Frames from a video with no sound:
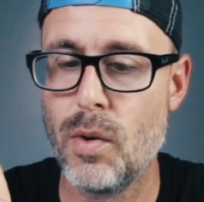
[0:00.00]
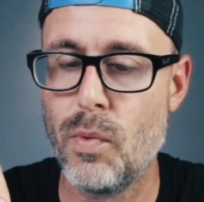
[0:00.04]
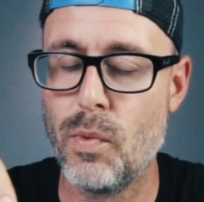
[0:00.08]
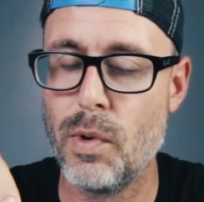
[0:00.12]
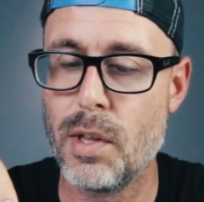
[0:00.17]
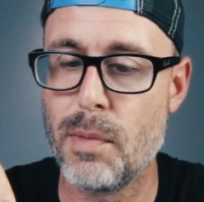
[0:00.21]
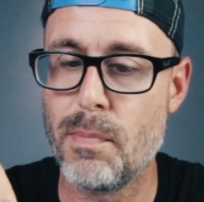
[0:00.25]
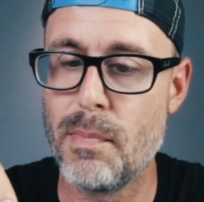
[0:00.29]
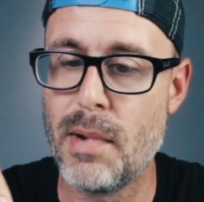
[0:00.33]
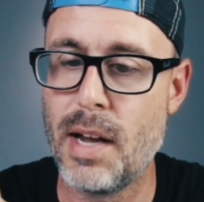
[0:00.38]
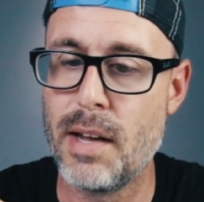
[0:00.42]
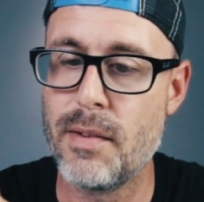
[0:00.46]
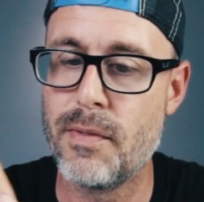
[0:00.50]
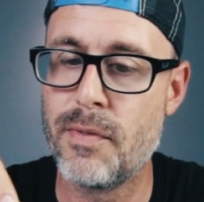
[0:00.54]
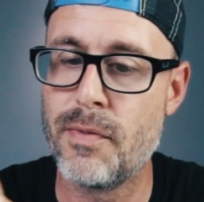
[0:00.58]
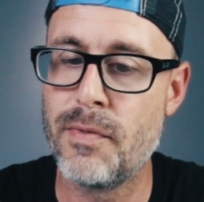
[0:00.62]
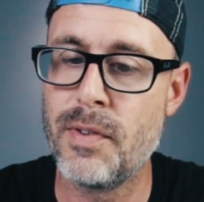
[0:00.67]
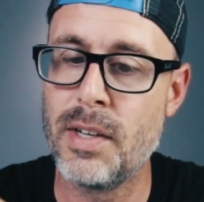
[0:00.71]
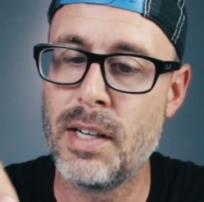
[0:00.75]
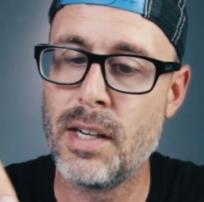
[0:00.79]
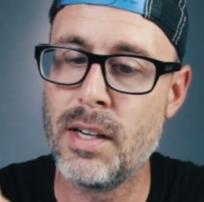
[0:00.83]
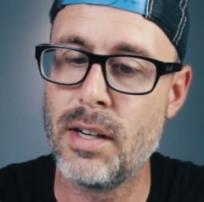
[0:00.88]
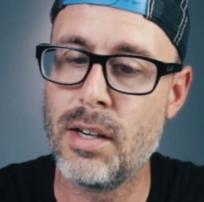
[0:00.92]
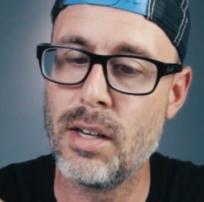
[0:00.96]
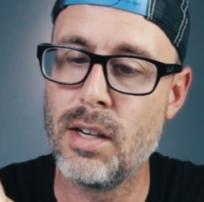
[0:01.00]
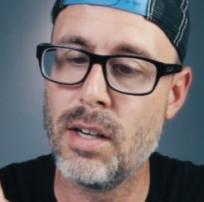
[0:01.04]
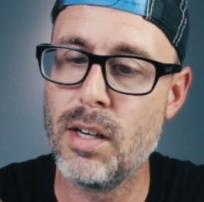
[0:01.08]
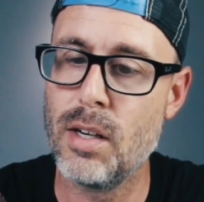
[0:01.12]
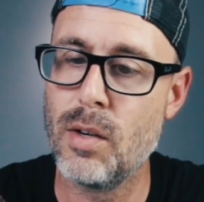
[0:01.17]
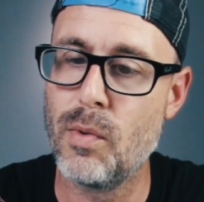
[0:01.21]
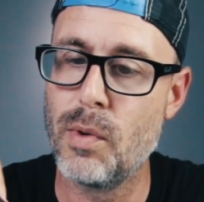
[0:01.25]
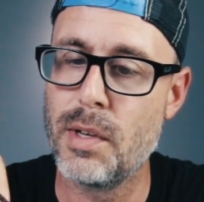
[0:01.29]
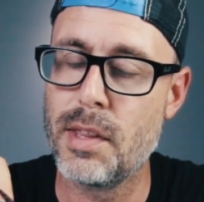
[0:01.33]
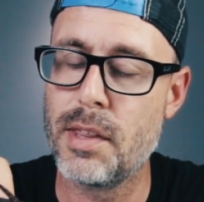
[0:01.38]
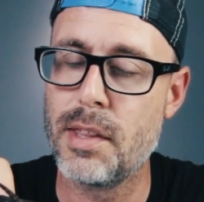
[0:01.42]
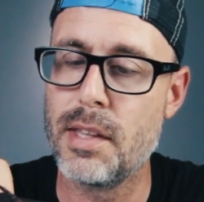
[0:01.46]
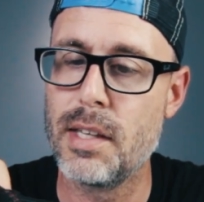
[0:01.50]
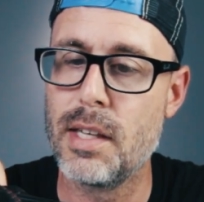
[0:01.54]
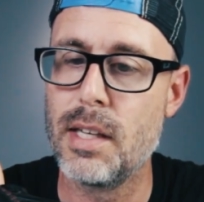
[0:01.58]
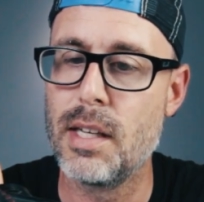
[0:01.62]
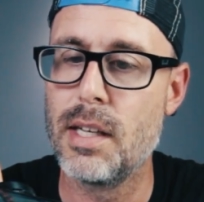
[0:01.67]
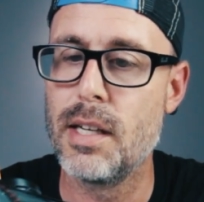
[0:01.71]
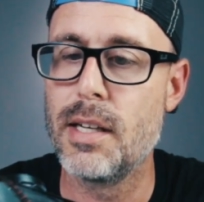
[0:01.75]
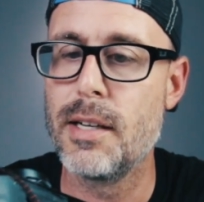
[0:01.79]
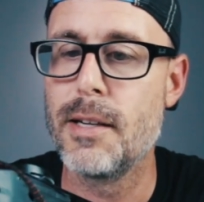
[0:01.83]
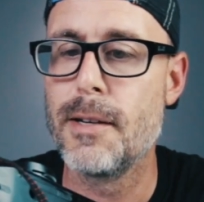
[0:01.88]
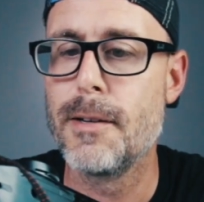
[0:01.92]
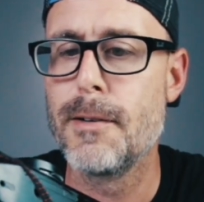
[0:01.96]
with my finger or with
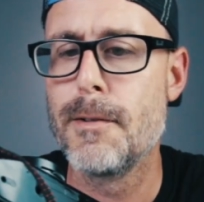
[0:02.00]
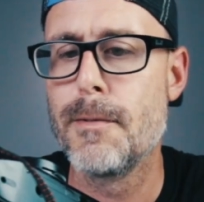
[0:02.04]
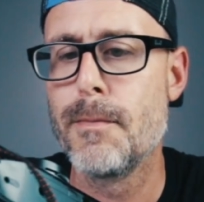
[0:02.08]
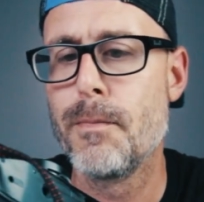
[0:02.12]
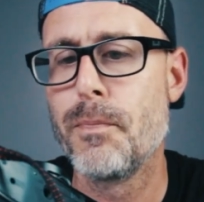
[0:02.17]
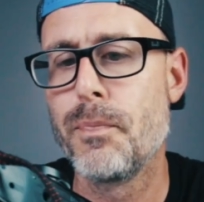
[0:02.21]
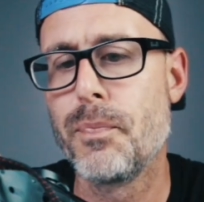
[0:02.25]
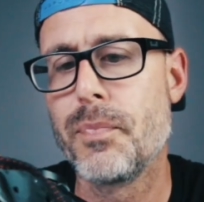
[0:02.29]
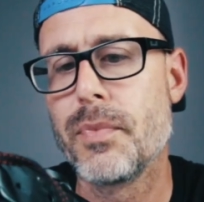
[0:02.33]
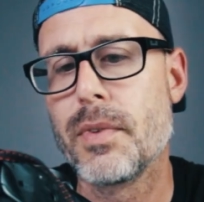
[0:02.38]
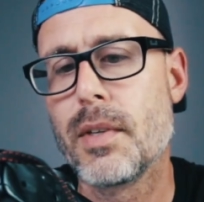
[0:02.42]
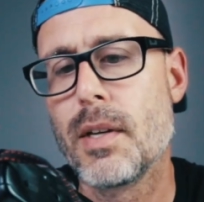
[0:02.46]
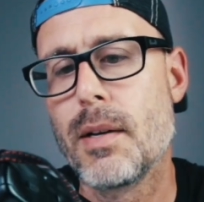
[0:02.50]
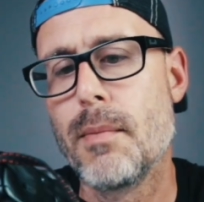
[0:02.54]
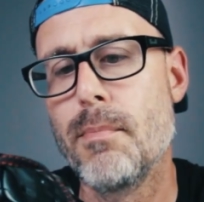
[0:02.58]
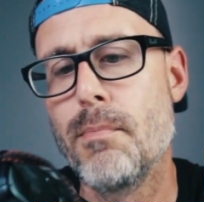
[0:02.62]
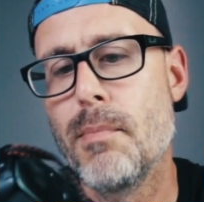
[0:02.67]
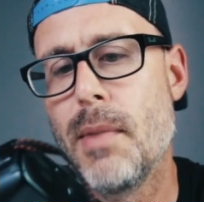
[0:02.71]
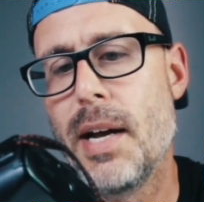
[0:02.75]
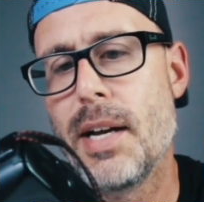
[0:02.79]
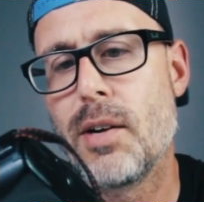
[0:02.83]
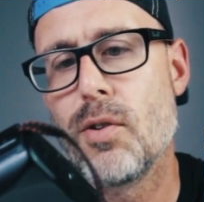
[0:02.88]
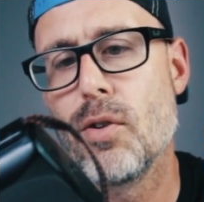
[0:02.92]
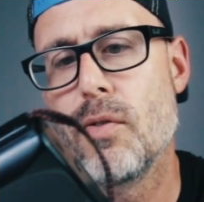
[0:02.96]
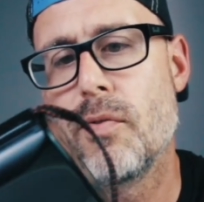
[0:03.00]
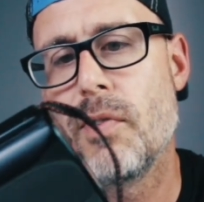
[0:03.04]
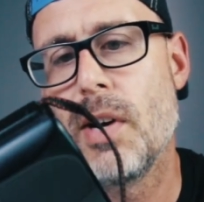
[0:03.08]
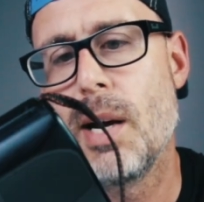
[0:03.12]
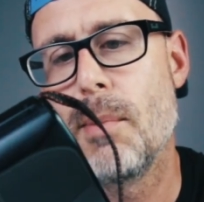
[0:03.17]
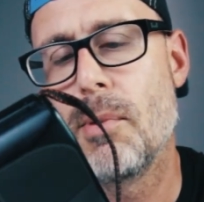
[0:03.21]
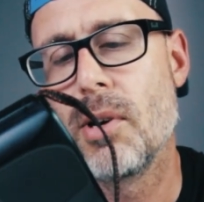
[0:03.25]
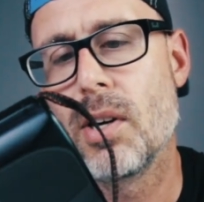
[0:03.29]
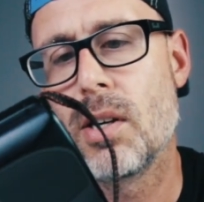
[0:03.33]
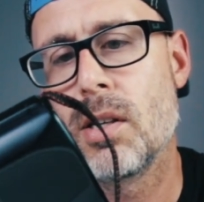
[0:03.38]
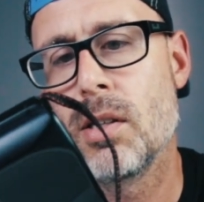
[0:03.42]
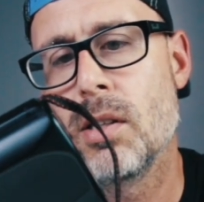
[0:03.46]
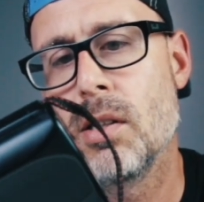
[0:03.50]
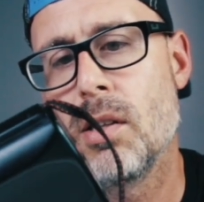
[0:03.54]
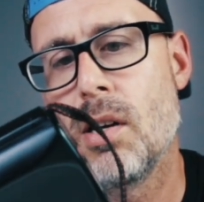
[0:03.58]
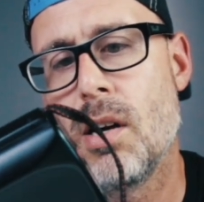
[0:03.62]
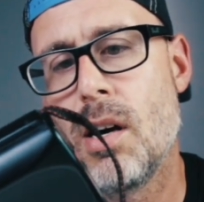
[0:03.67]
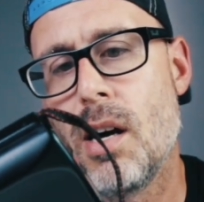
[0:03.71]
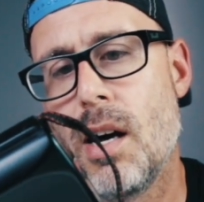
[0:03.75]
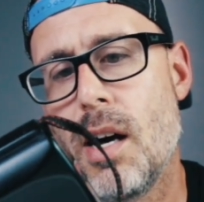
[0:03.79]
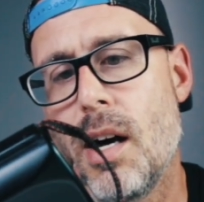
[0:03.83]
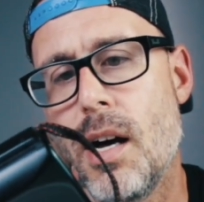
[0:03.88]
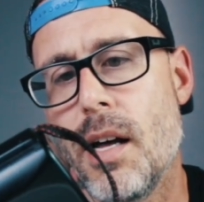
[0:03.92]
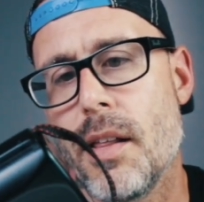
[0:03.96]
the microfiber
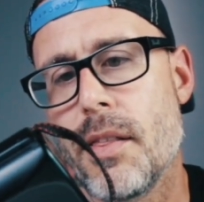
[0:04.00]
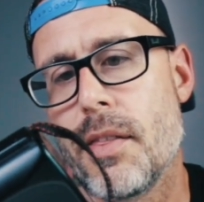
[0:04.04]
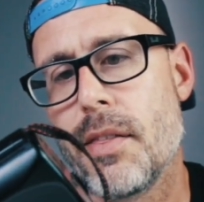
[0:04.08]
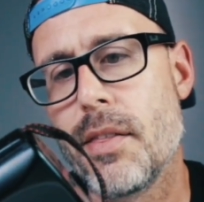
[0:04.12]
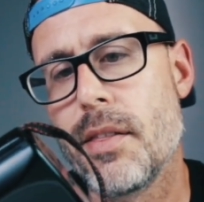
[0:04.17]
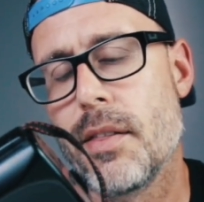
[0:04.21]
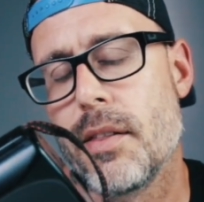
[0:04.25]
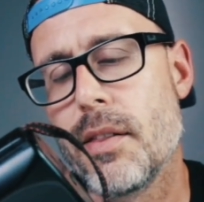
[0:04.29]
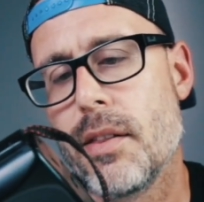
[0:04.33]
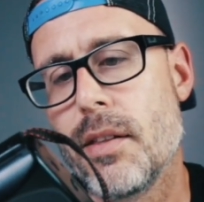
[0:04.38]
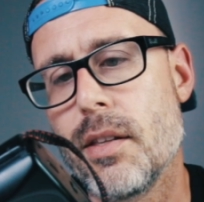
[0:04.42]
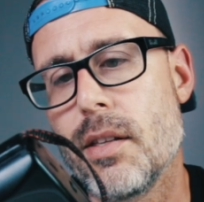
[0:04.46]
cloth.